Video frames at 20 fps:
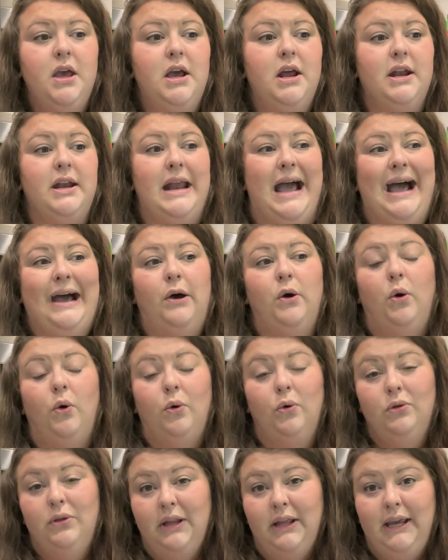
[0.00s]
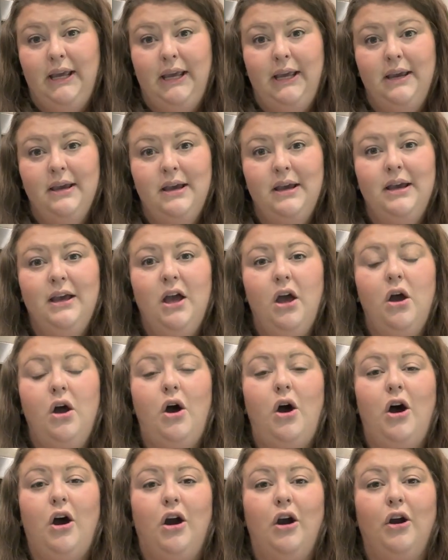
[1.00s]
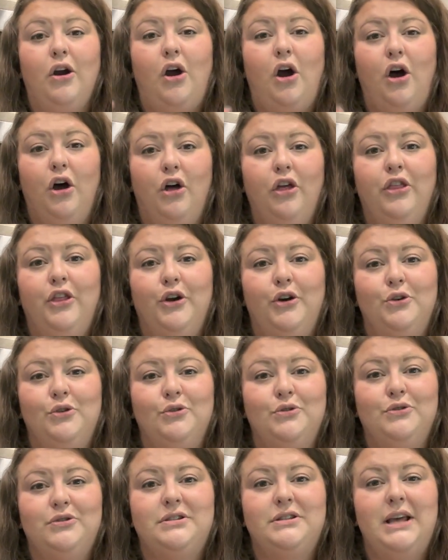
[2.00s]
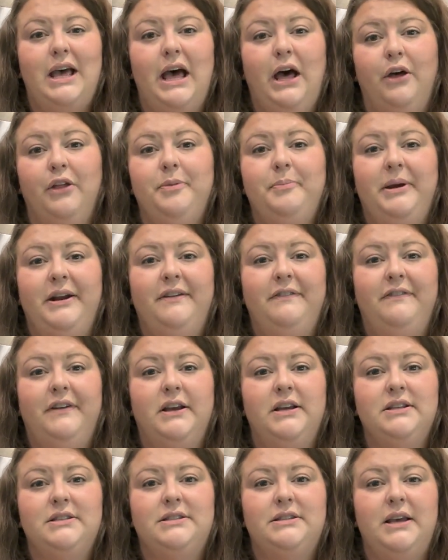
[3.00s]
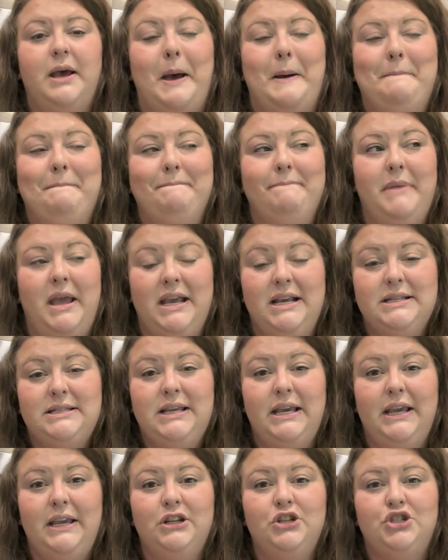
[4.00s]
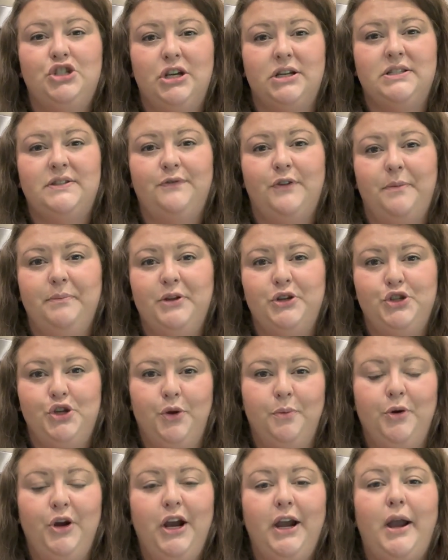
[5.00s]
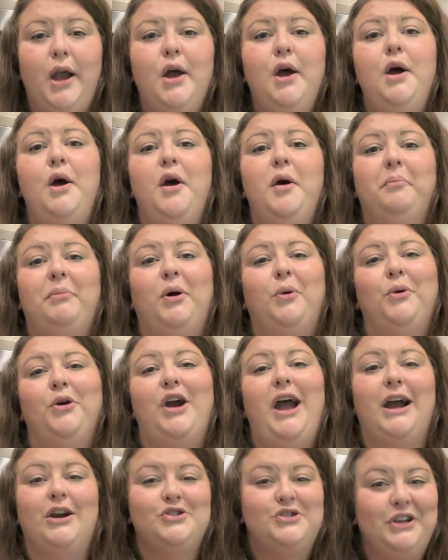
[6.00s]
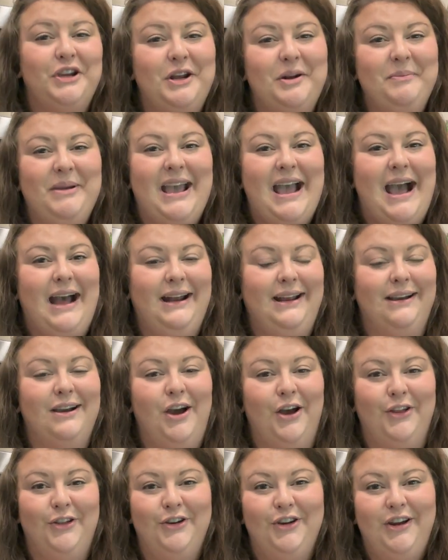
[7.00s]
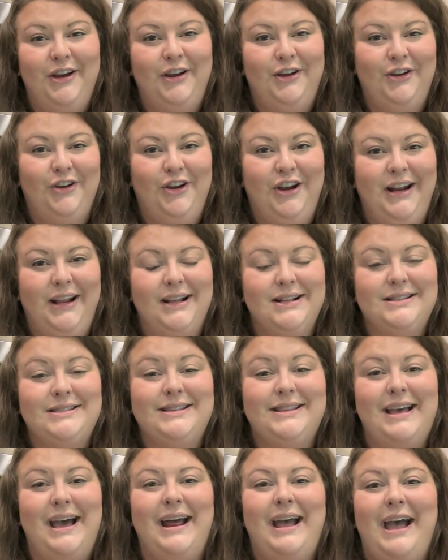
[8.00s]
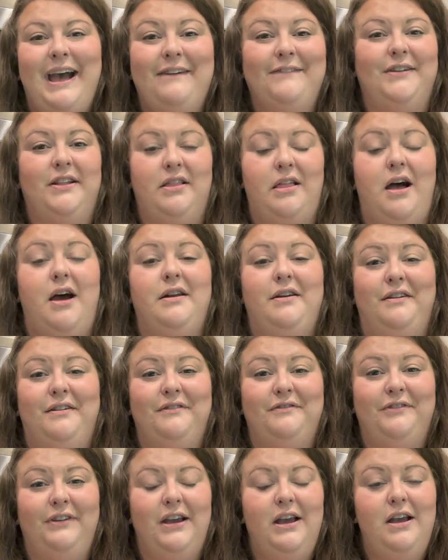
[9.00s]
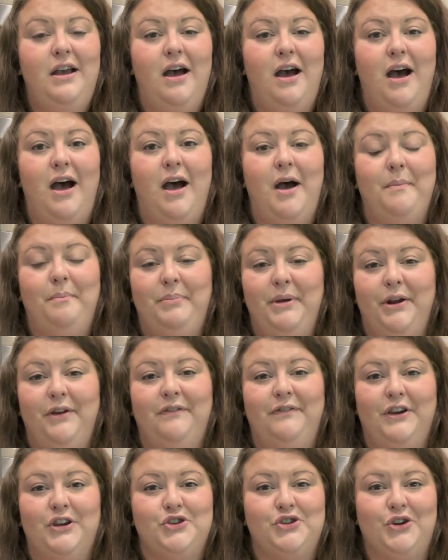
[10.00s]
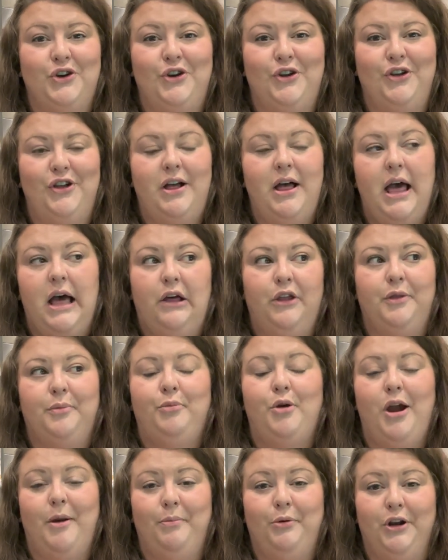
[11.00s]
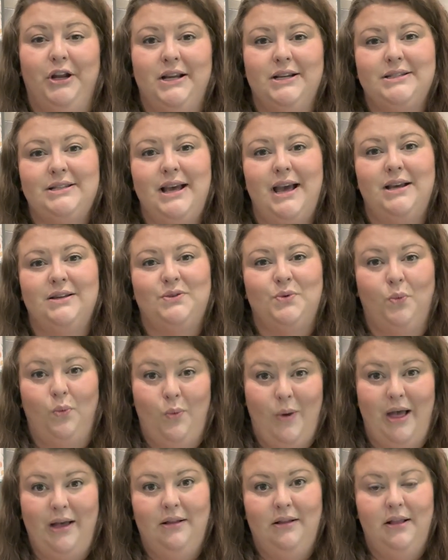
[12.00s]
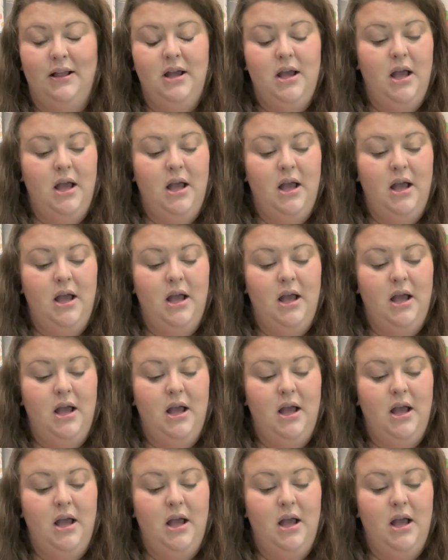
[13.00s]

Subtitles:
Not only are all those health benefits amazing just from the turmeric, but we're actually going to be adding other ingredients that have a lot of beneficial health properties as well.